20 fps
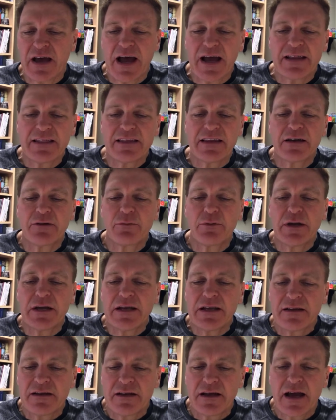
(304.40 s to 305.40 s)
I think
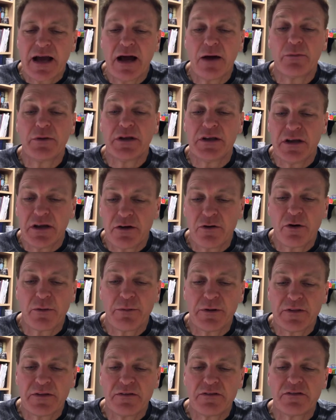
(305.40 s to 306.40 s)
we, how we
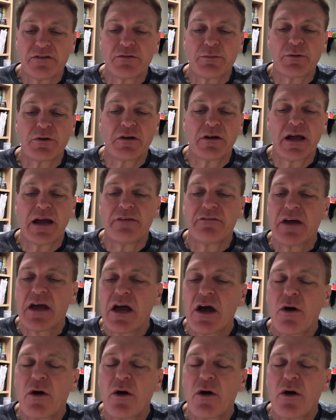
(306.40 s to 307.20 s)
incorporate this discipline in our life,